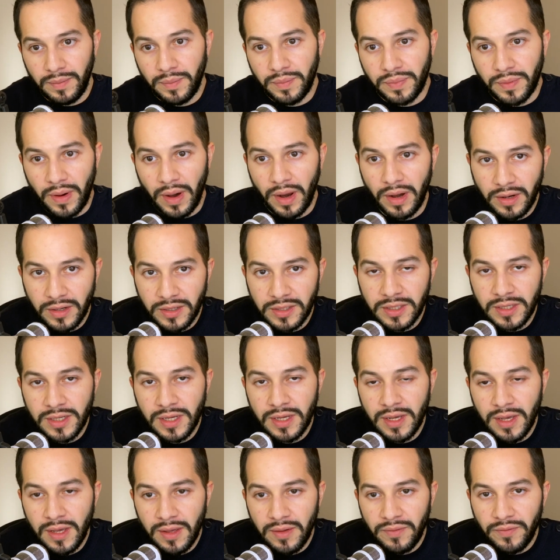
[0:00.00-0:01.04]
products
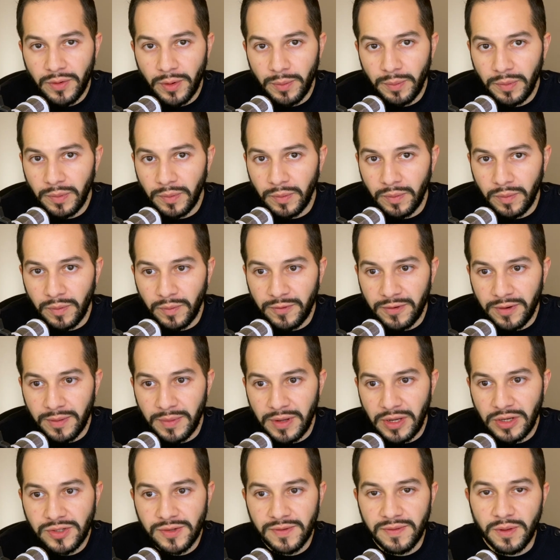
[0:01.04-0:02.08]
from
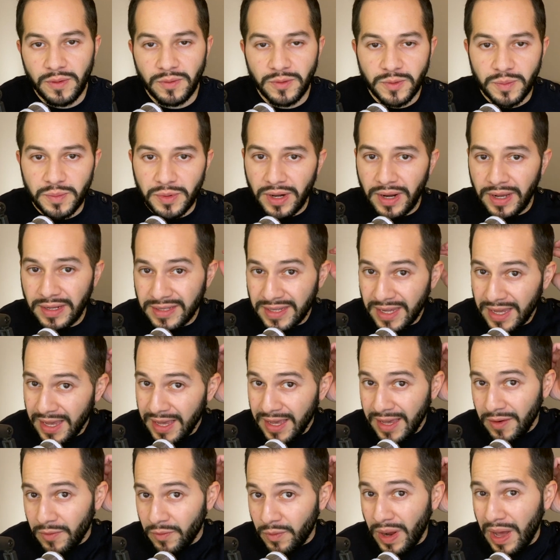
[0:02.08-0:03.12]
each of those brands,
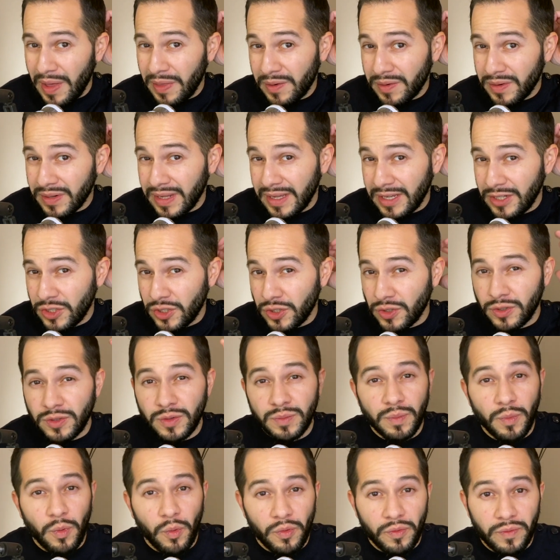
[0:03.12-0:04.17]
rather than
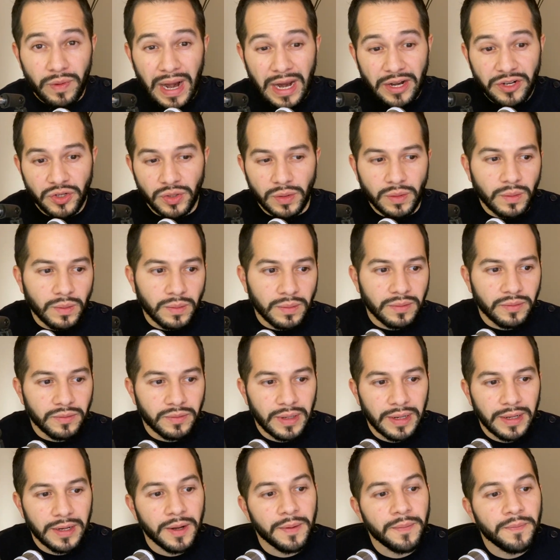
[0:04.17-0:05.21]
just more rational,
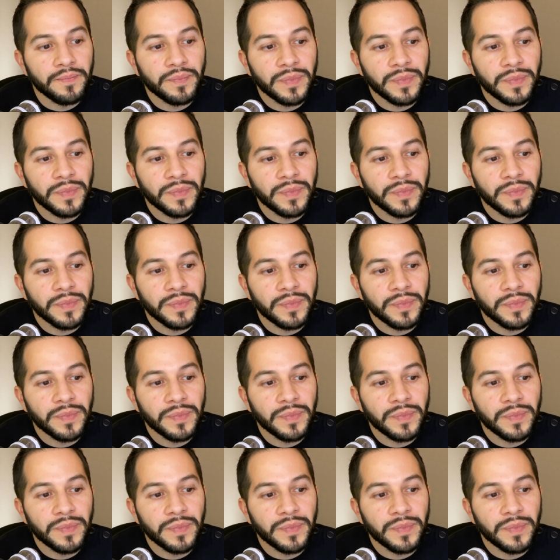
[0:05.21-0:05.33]
right?